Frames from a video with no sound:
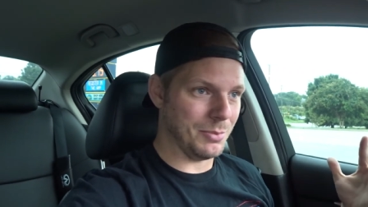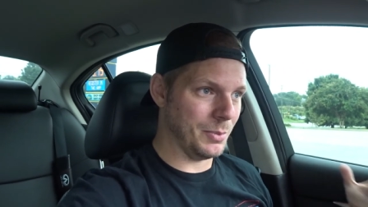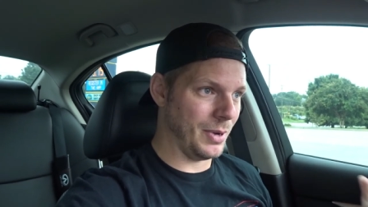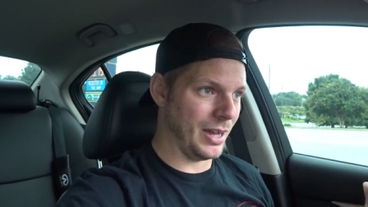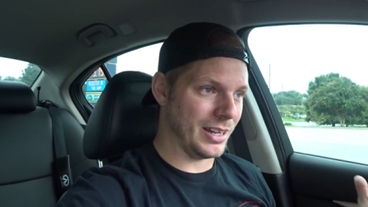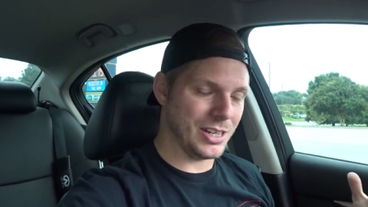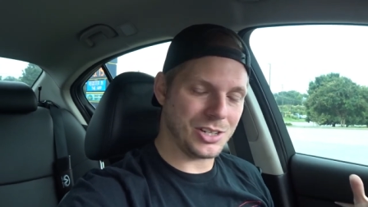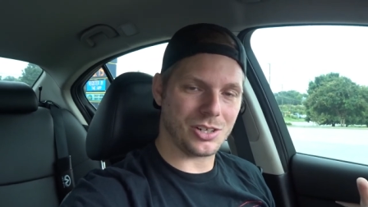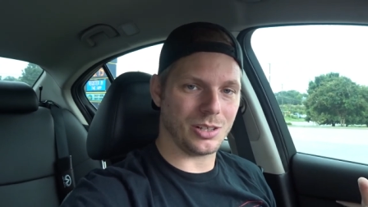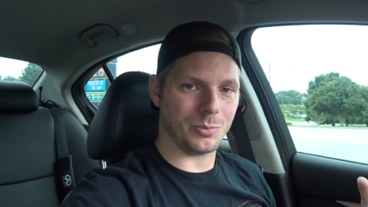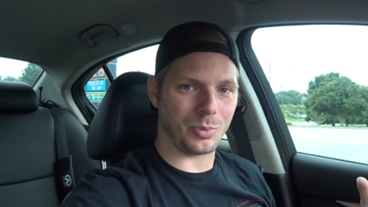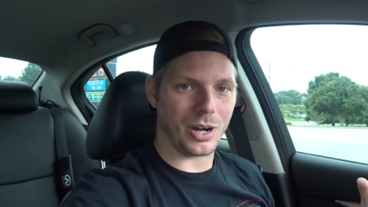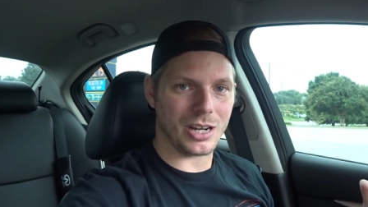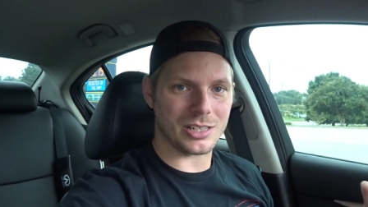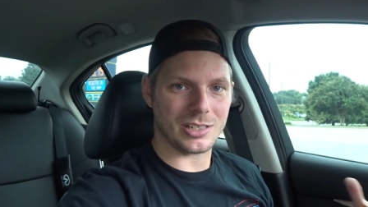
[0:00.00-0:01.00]
But my initial
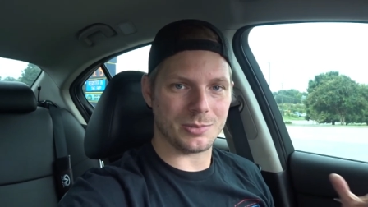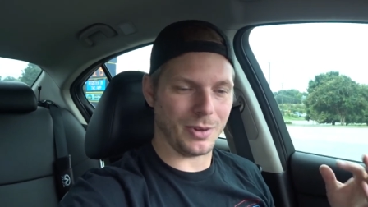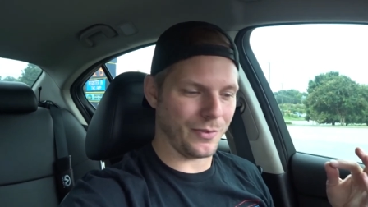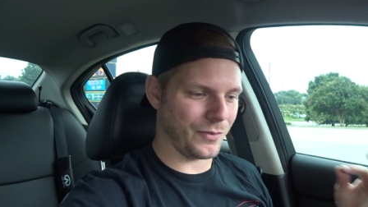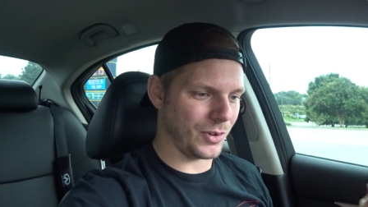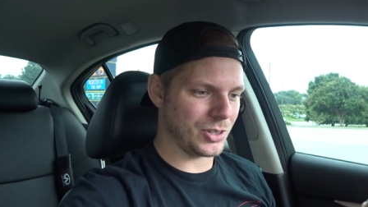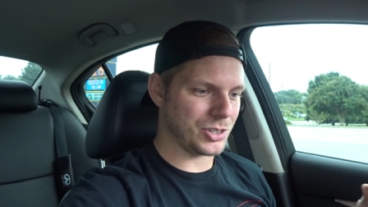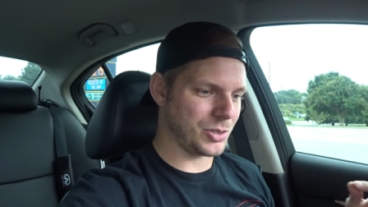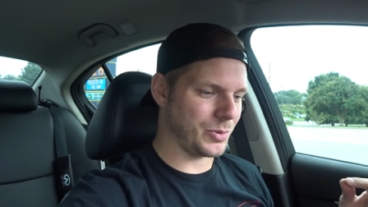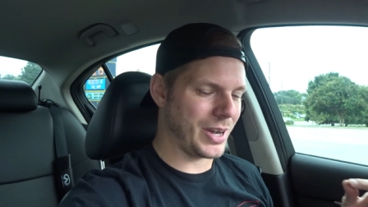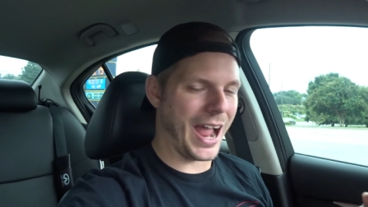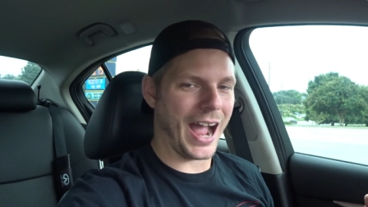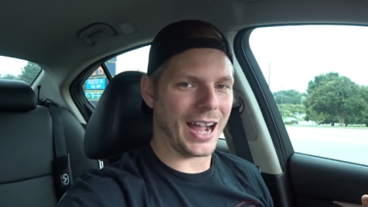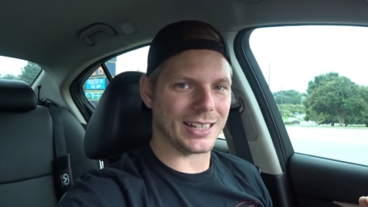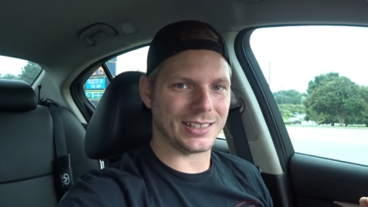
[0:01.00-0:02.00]
impressions, my first
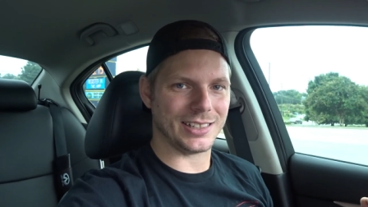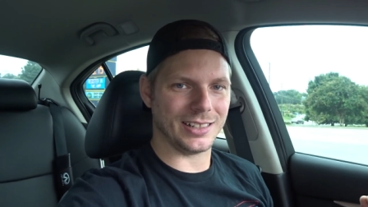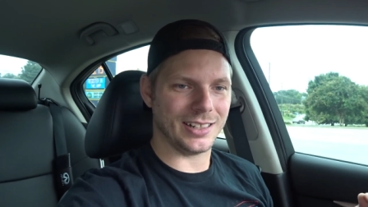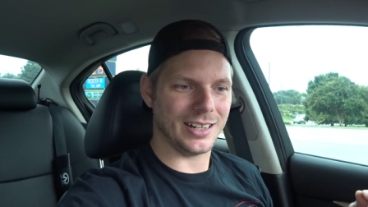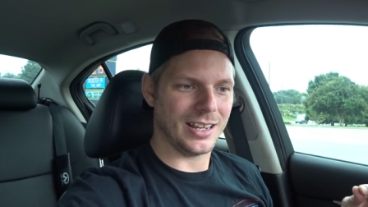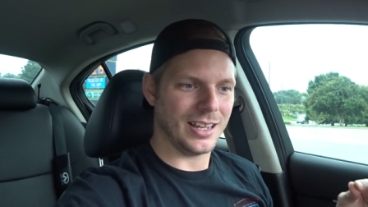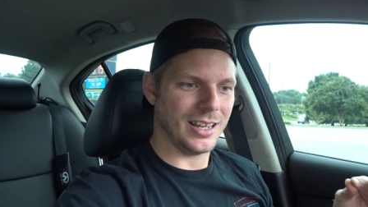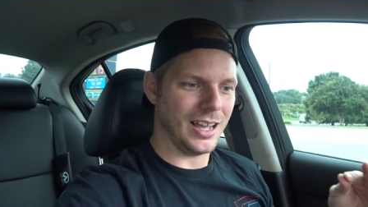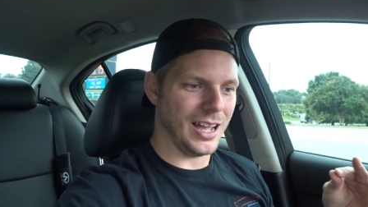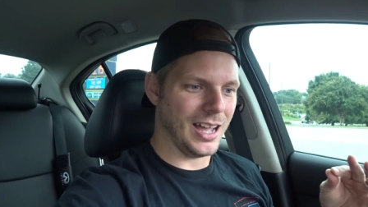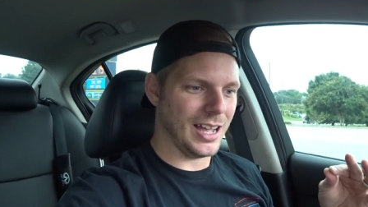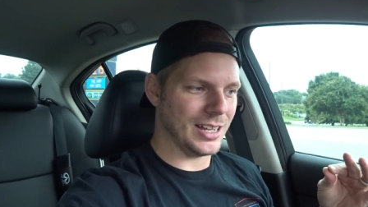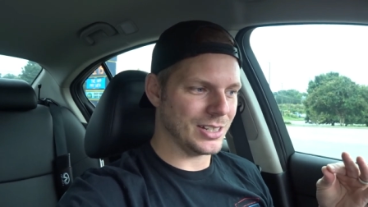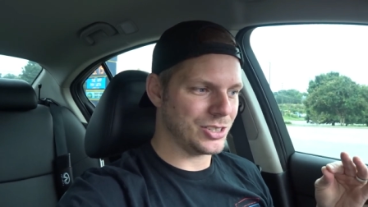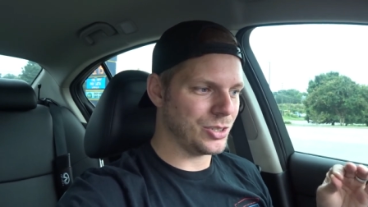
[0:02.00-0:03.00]
reaction
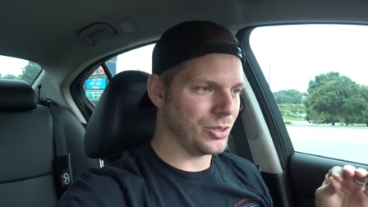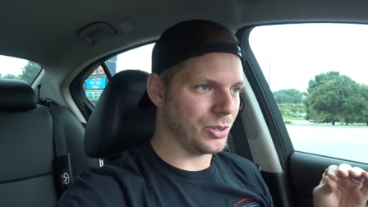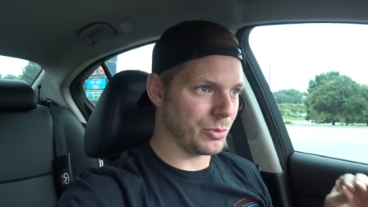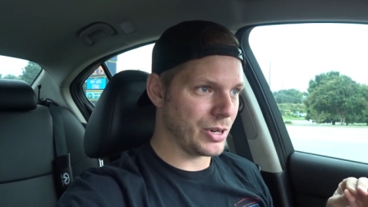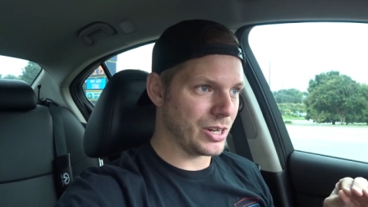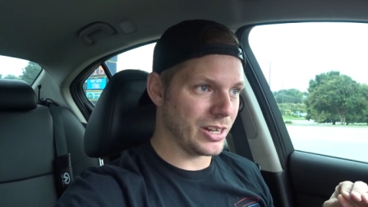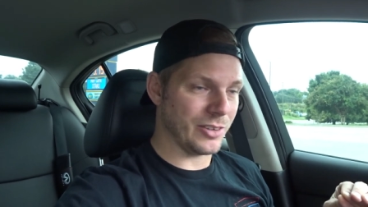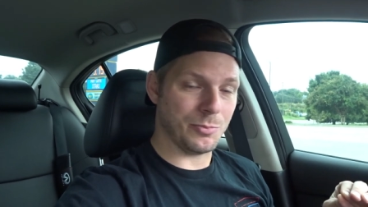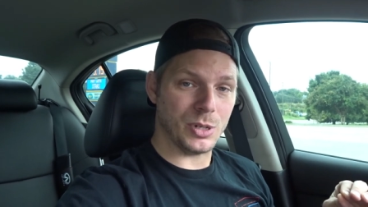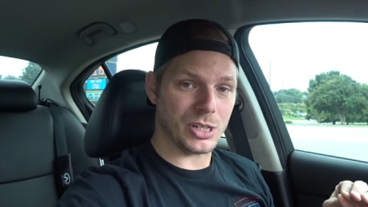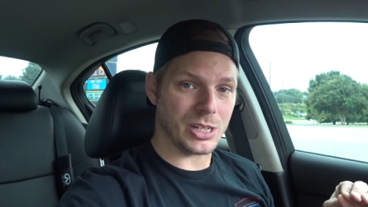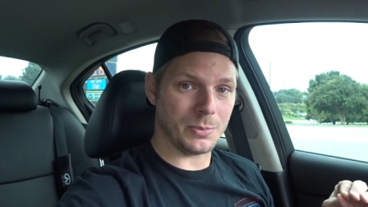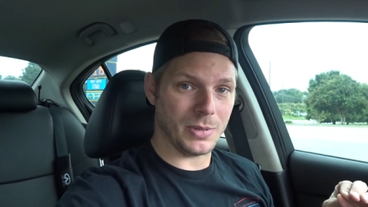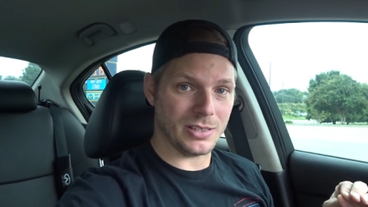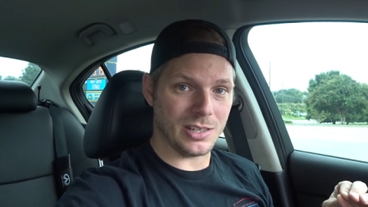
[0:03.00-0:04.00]
uh, to the rear diff
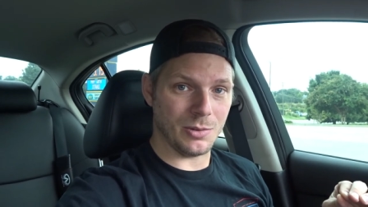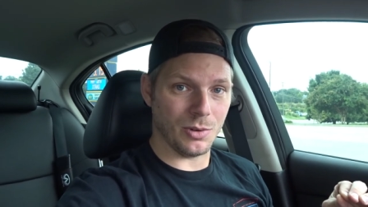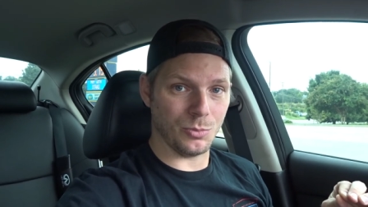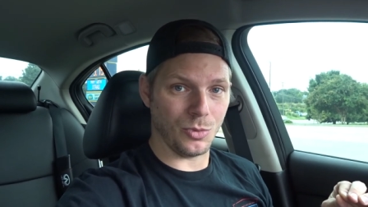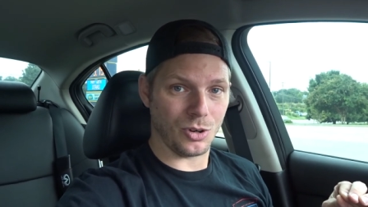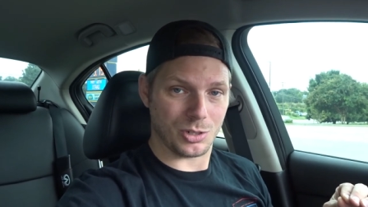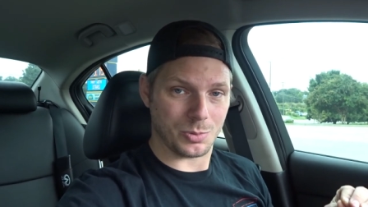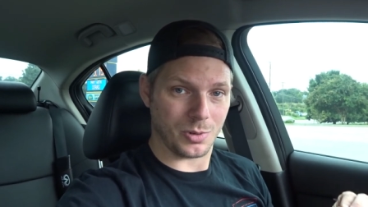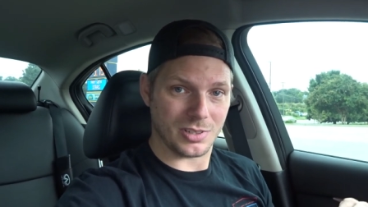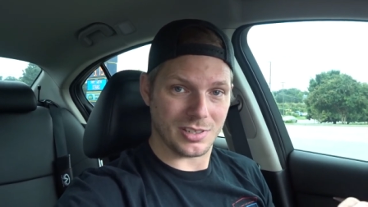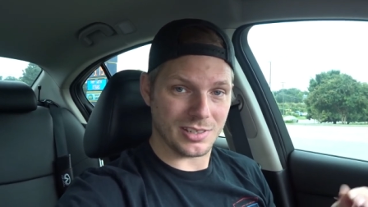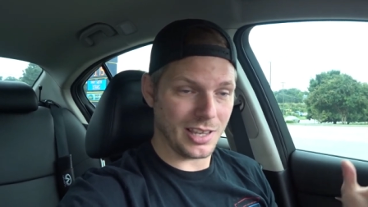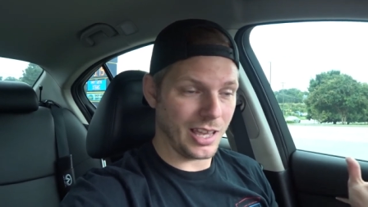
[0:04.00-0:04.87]
bushing by Z one Motorsports is